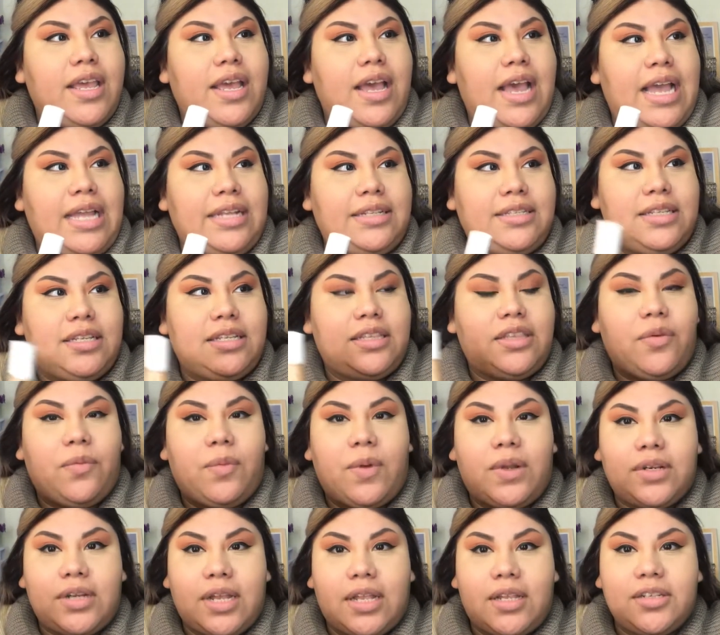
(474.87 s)
I did the
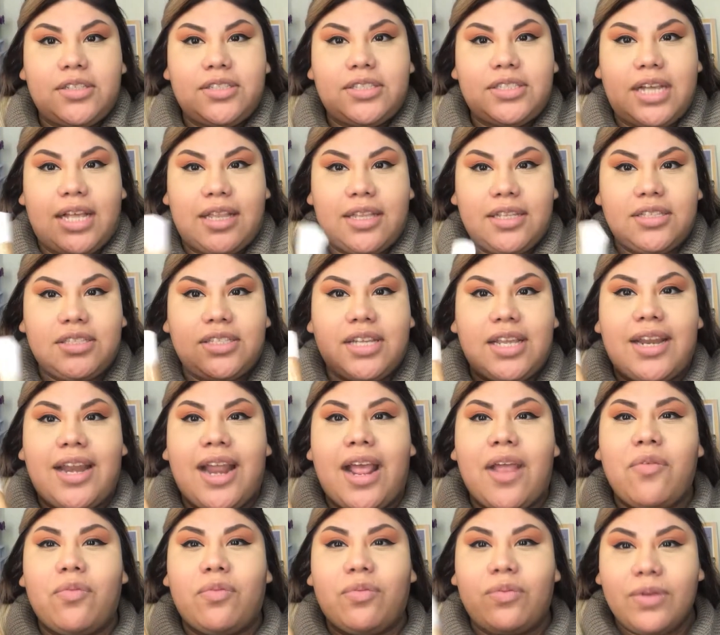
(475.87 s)
$1 challenge and
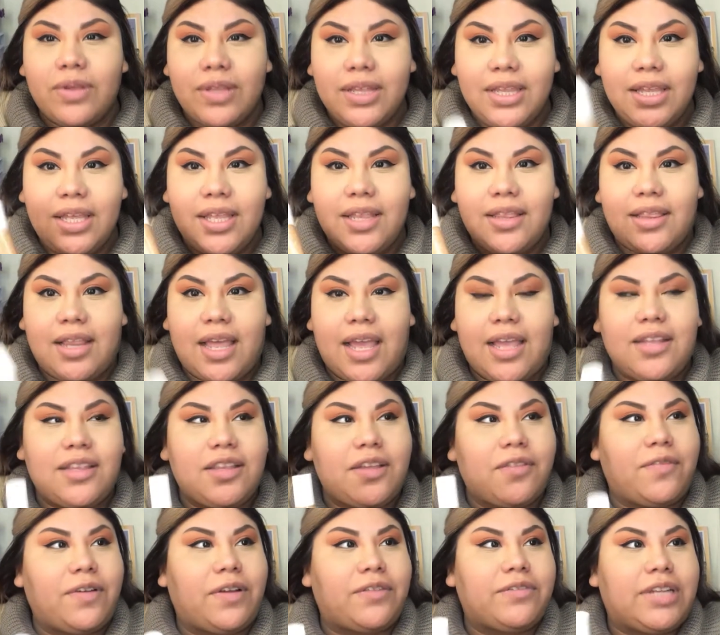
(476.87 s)
I really like the
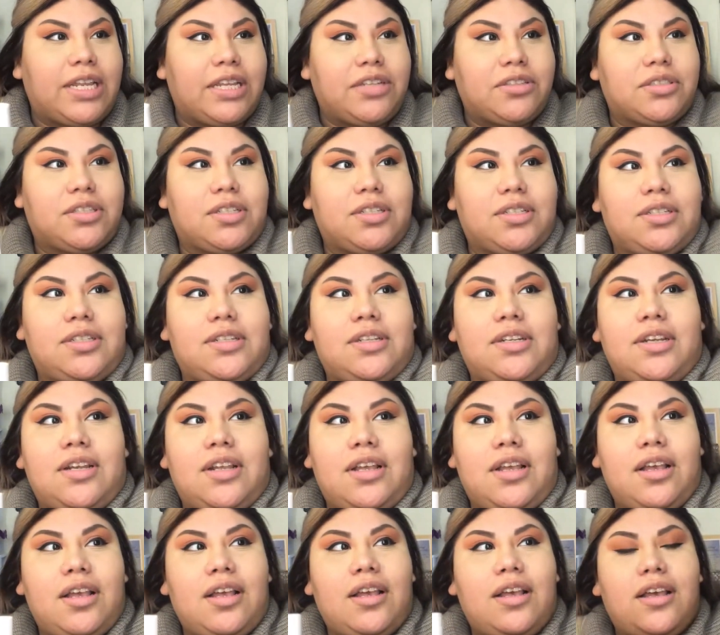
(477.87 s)
foundation
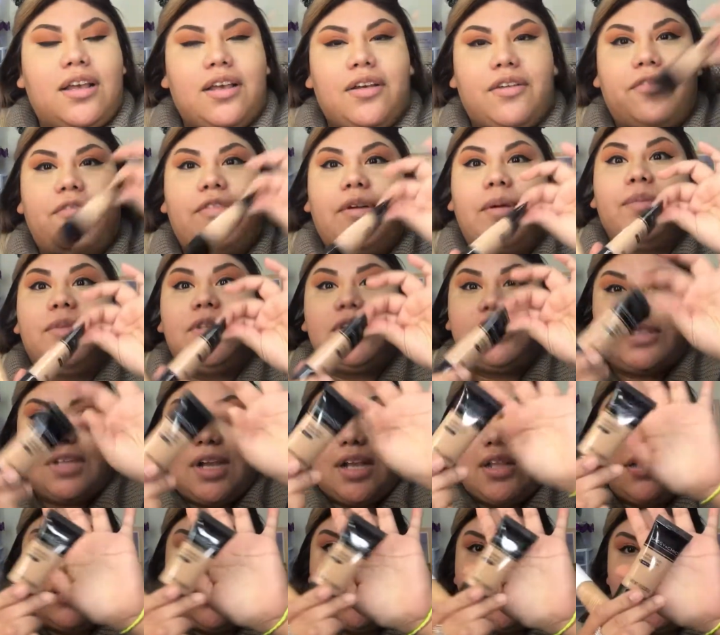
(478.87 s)
from the
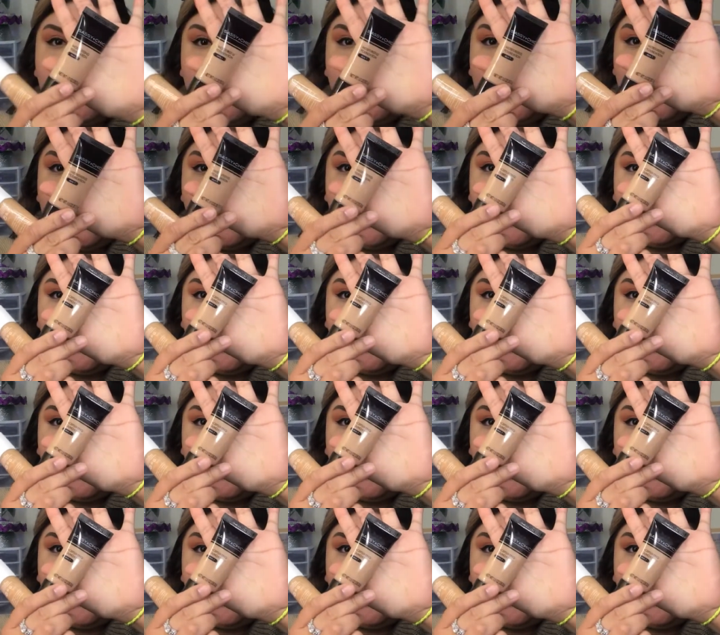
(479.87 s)
dollar store.